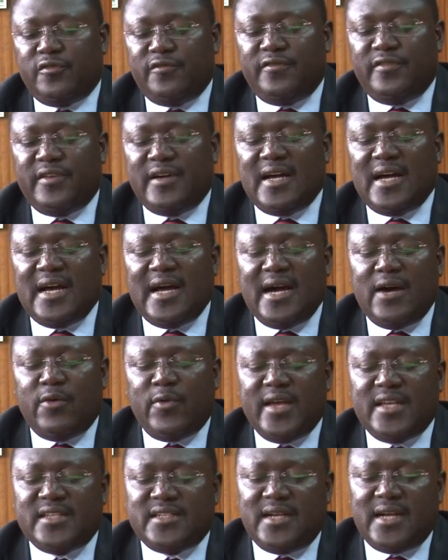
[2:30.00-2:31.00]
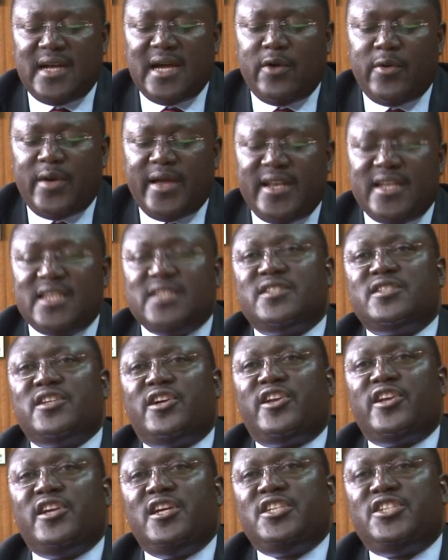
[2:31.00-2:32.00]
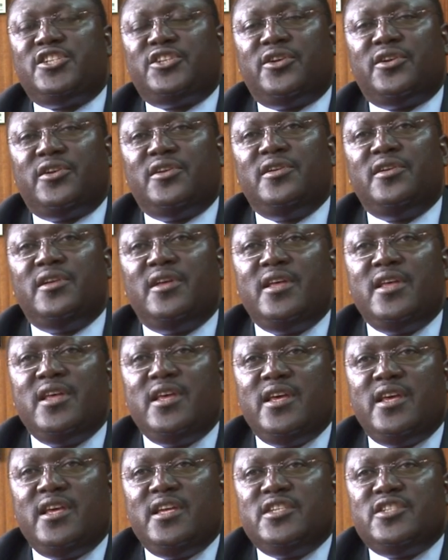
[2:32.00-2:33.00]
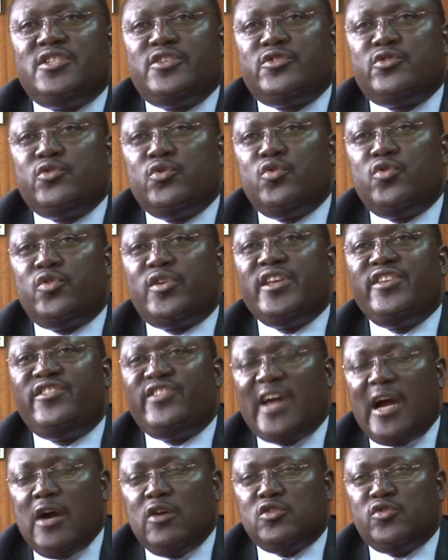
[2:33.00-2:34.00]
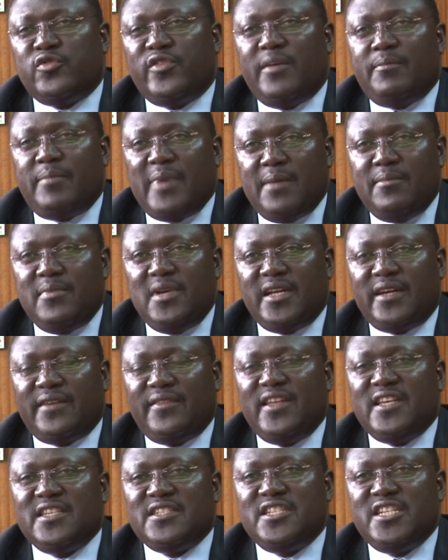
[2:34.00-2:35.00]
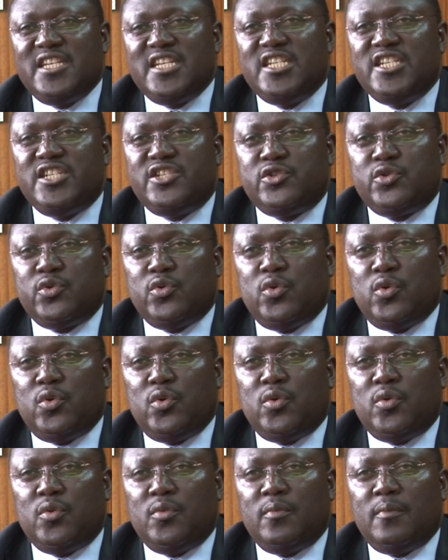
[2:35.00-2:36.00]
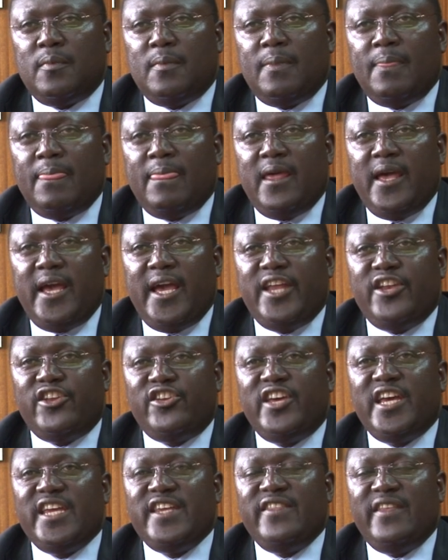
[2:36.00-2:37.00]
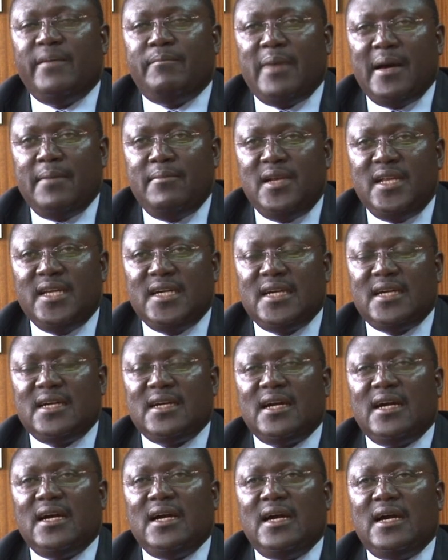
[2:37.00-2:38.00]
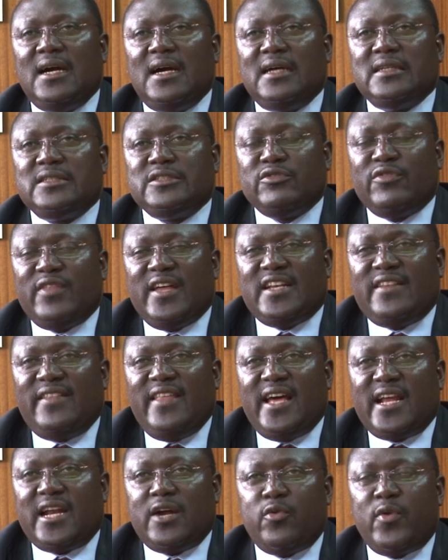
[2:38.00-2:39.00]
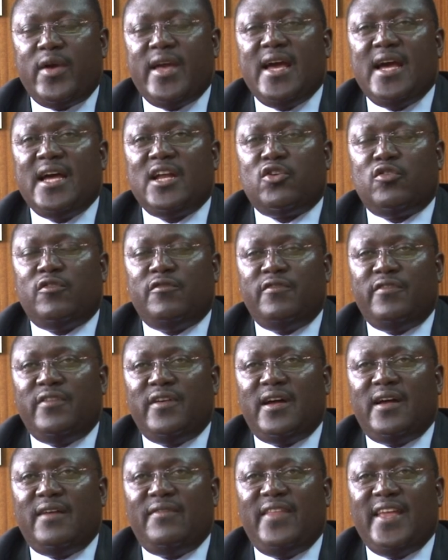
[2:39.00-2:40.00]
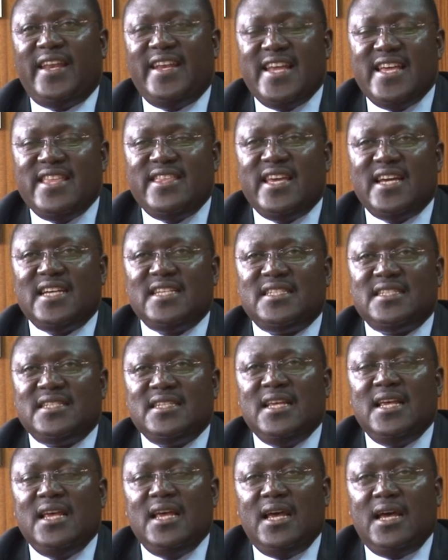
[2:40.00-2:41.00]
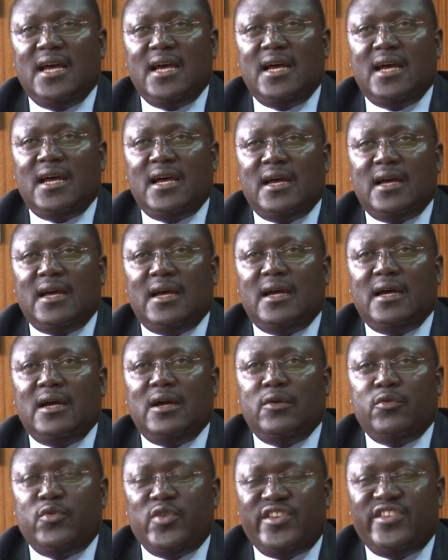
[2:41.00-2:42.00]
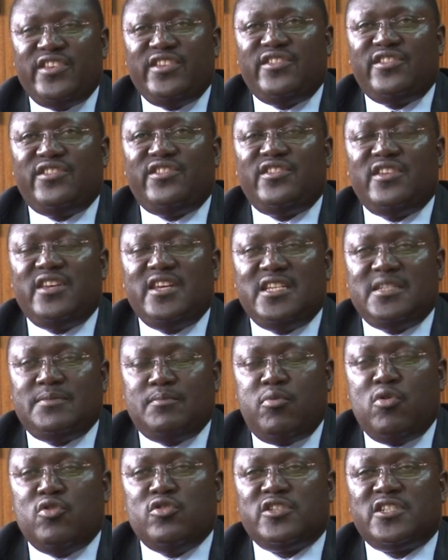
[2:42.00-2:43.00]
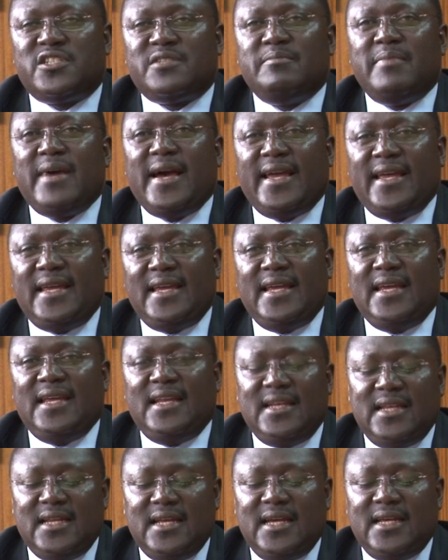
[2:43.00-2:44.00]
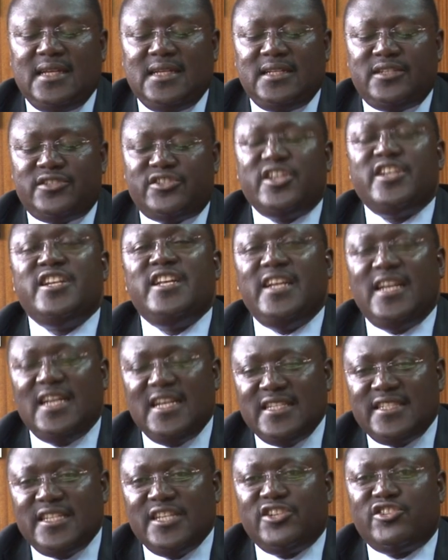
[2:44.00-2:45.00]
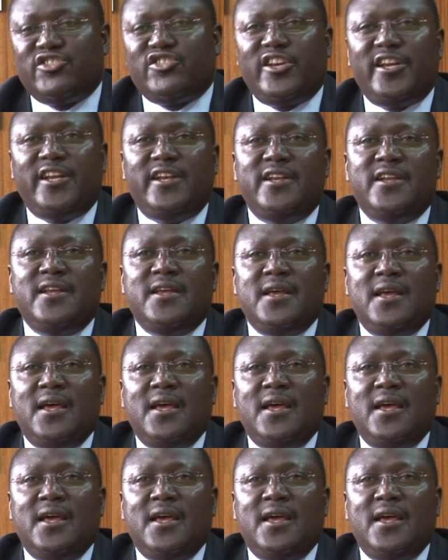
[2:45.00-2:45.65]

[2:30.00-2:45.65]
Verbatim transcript: of uh, aware, awareness creation is to reach out to the public. There's need to engage the public uh, so that they are aware of uh, the dangers uh, which is posed by uh, trade in illicit trade.